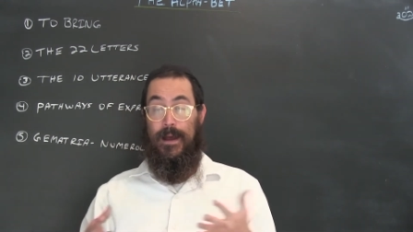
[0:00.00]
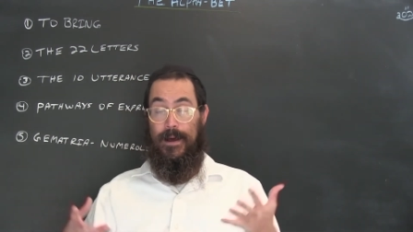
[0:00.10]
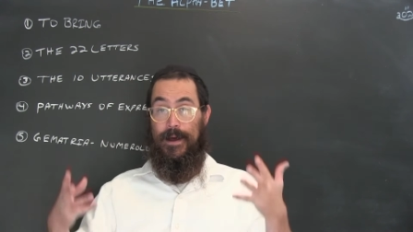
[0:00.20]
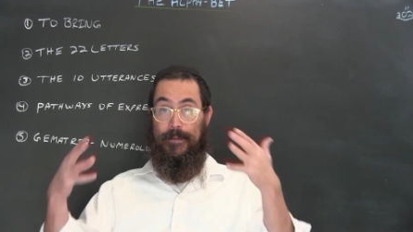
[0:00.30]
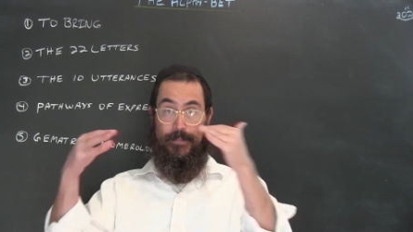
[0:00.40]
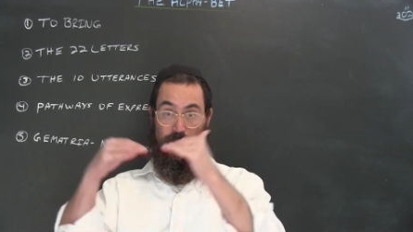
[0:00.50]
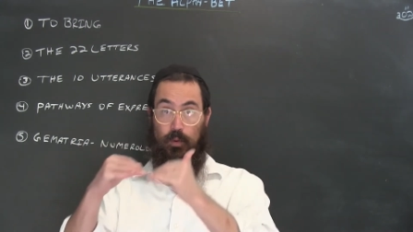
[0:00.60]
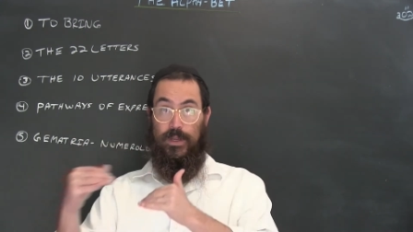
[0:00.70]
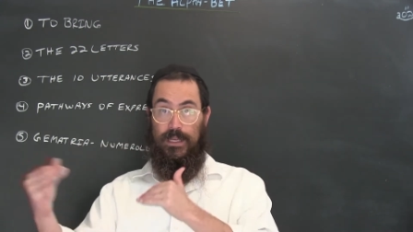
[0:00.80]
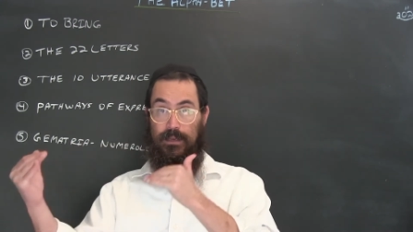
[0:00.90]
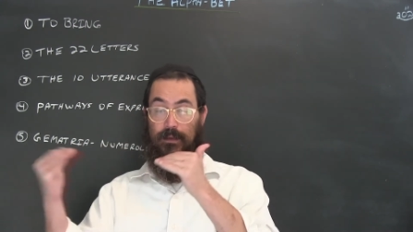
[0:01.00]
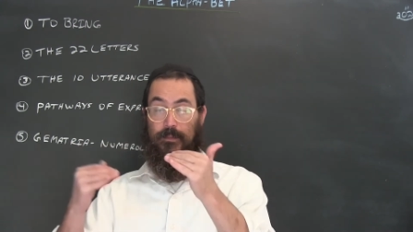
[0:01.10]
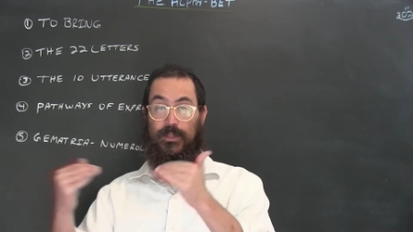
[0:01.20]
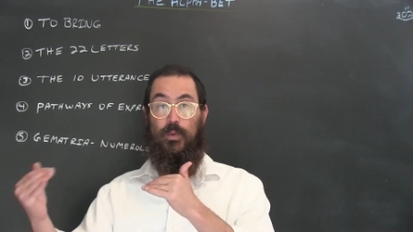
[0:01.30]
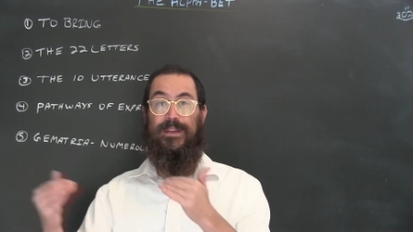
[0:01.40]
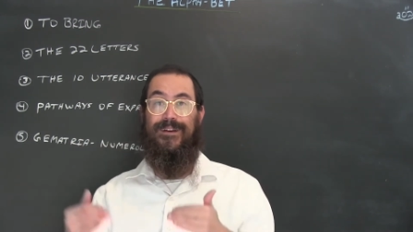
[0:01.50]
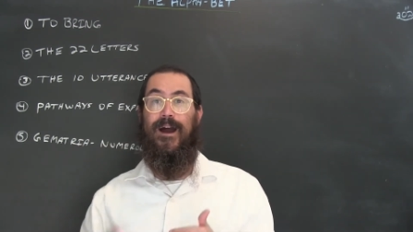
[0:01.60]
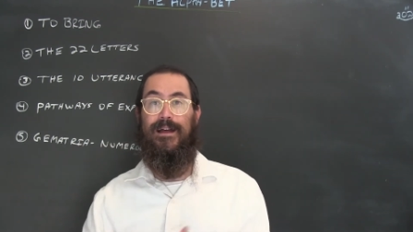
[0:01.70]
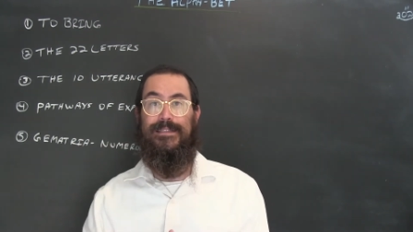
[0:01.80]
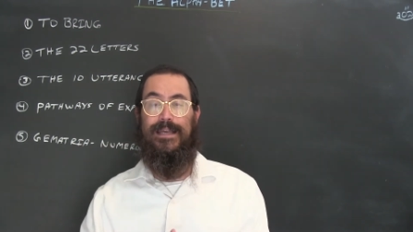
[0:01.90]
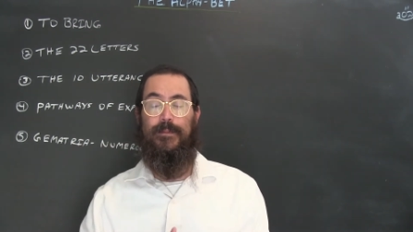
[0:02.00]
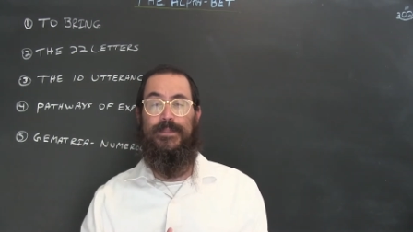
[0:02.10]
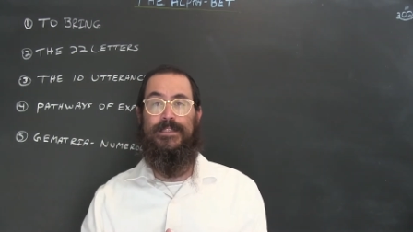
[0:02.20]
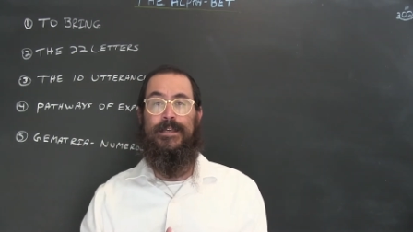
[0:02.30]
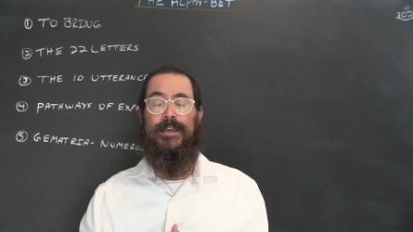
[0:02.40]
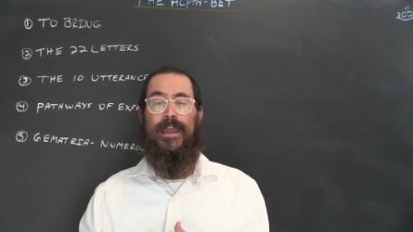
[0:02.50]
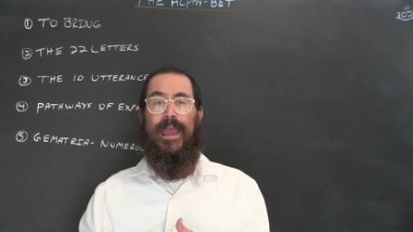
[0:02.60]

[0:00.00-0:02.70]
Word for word: um, between, between concepts